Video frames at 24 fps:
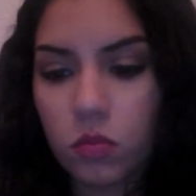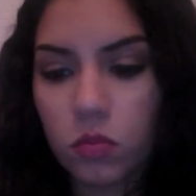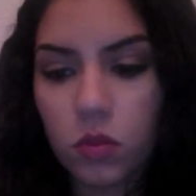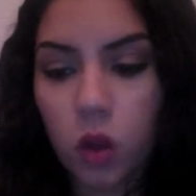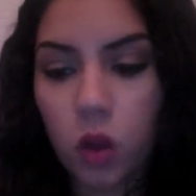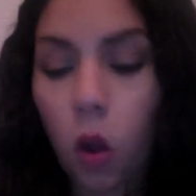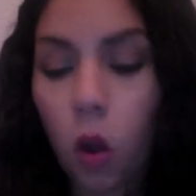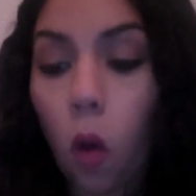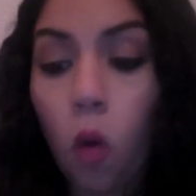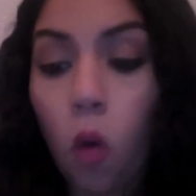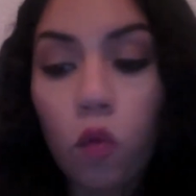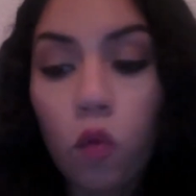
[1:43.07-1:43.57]

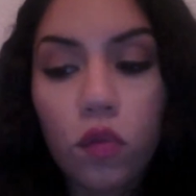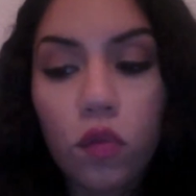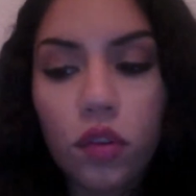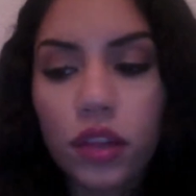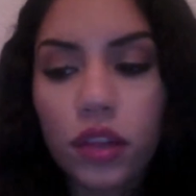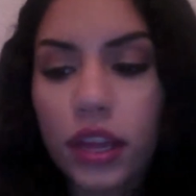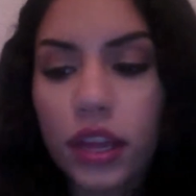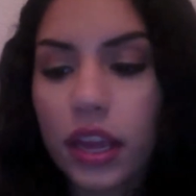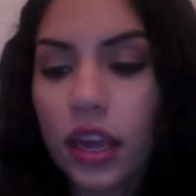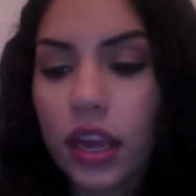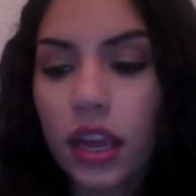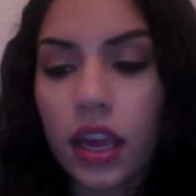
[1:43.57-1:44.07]

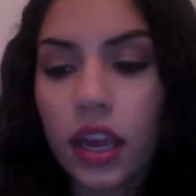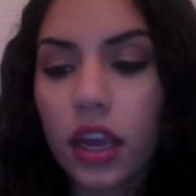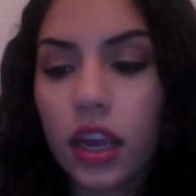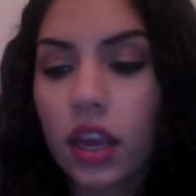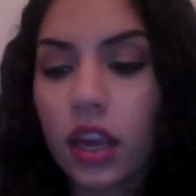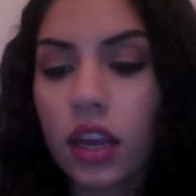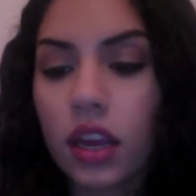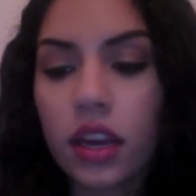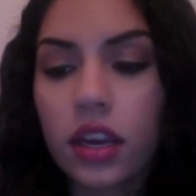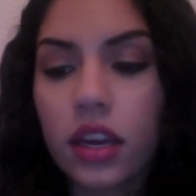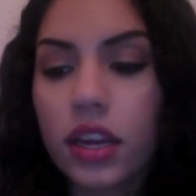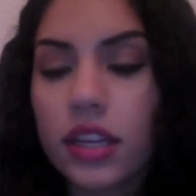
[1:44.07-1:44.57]

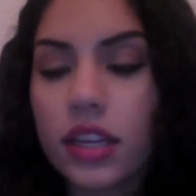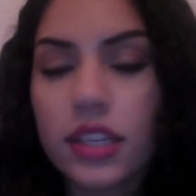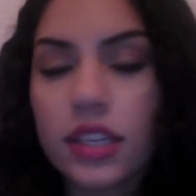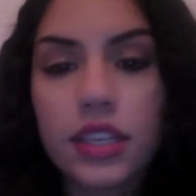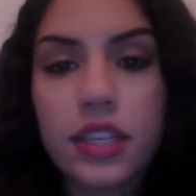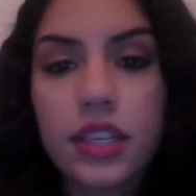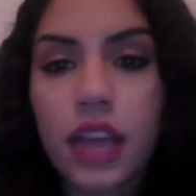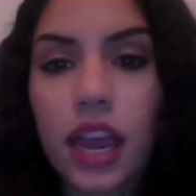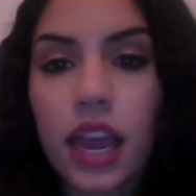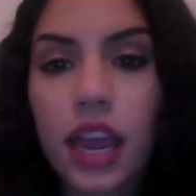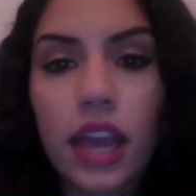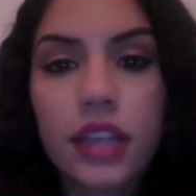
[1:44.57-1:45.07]
overly
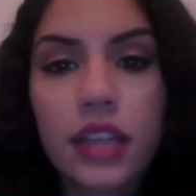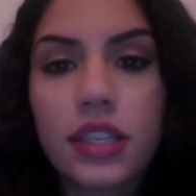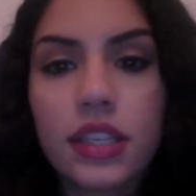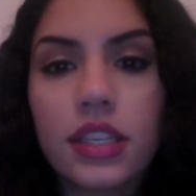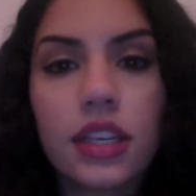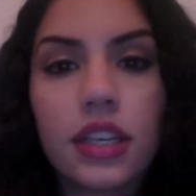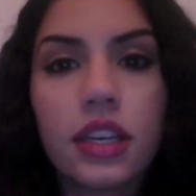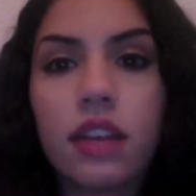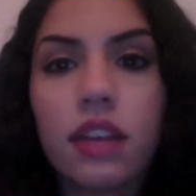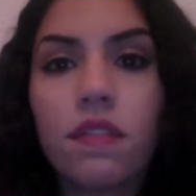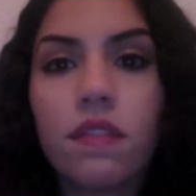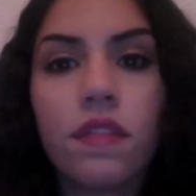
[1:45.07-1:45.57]
insane
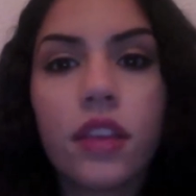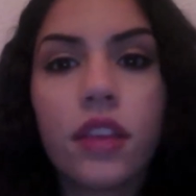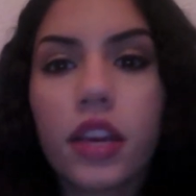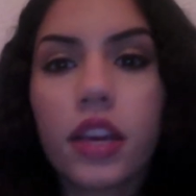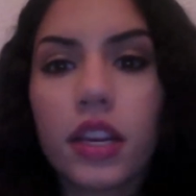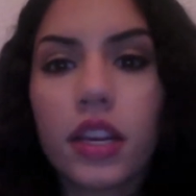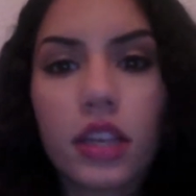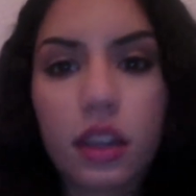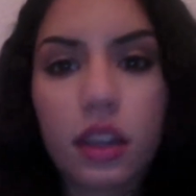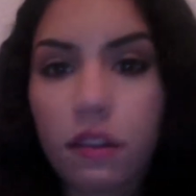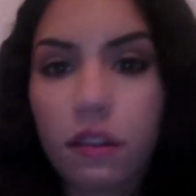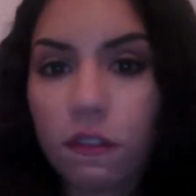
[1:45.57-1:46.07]

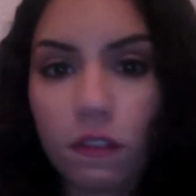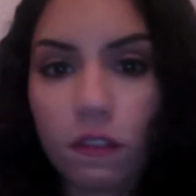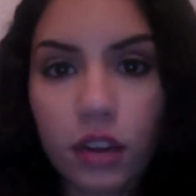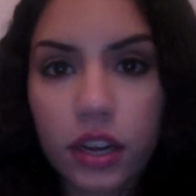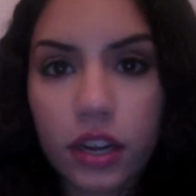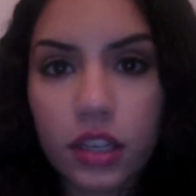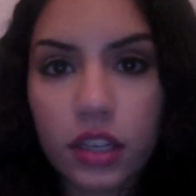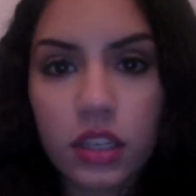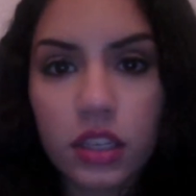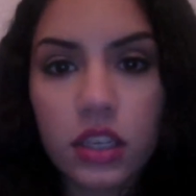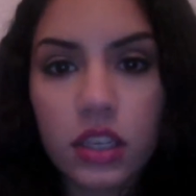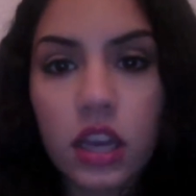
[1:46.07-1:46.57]
significant
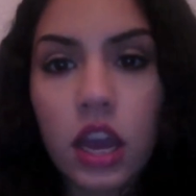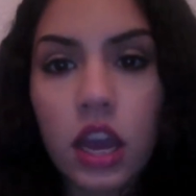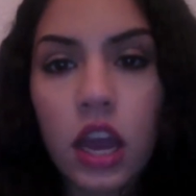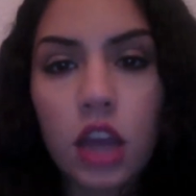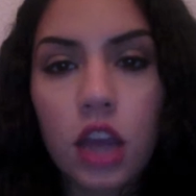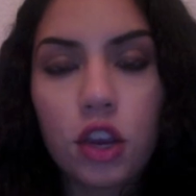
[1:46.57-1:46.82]
difference.